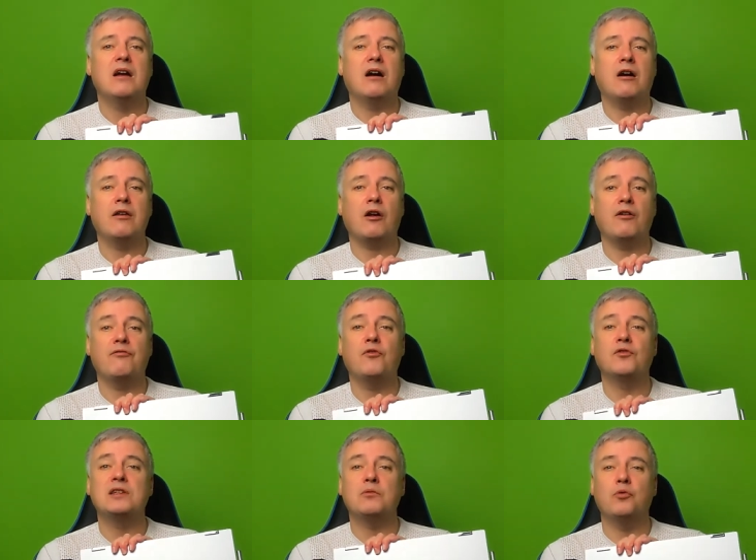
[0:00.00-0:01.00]
I, I
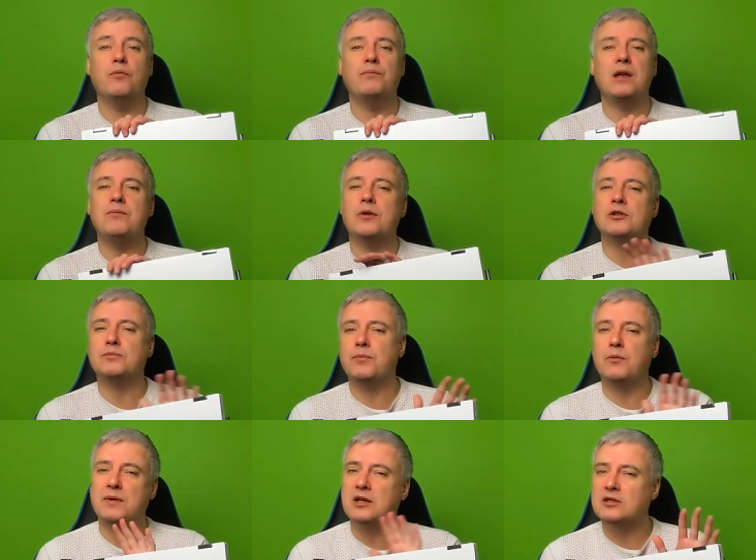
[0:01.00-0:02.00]
thought it would be because
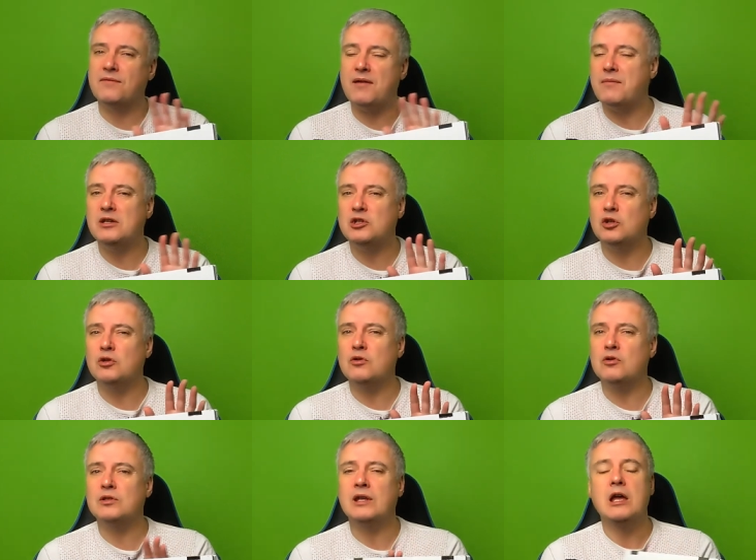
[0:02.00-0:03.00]
because of them
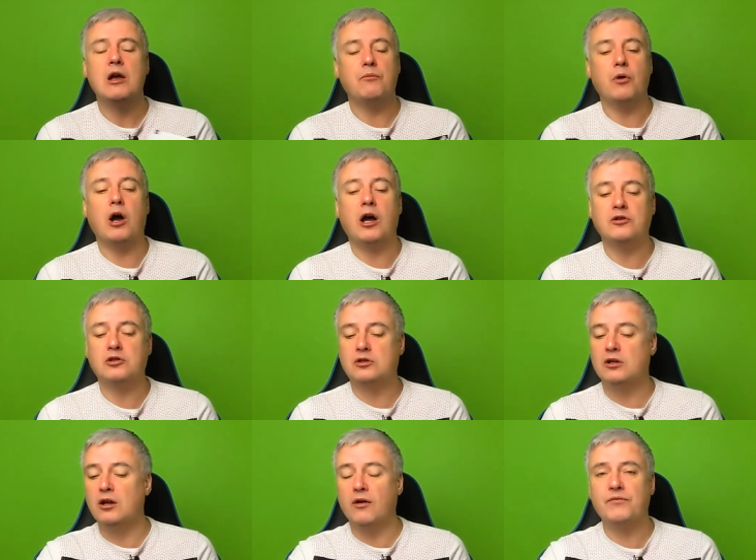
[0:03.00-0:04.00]
issues, but I
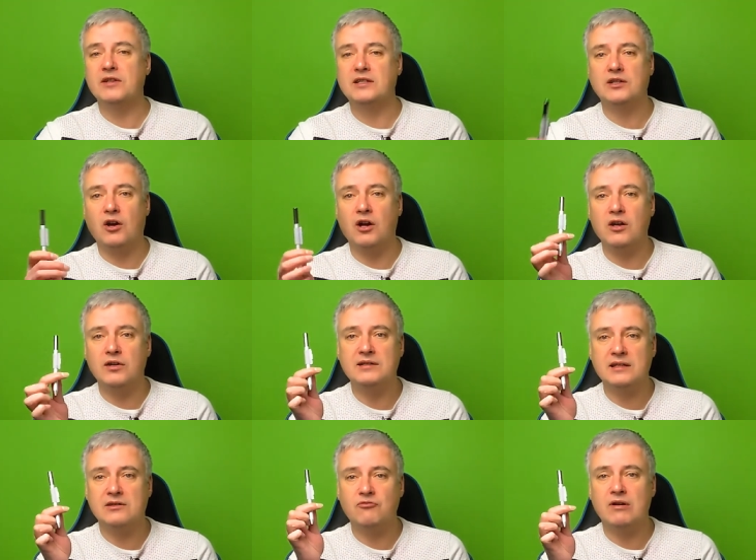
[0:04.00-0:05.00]
love the
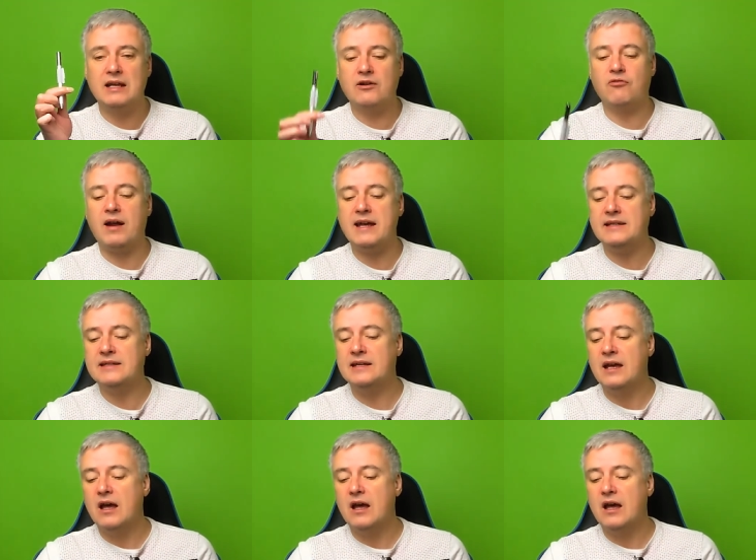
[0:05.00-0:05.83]
stylus. It's really great.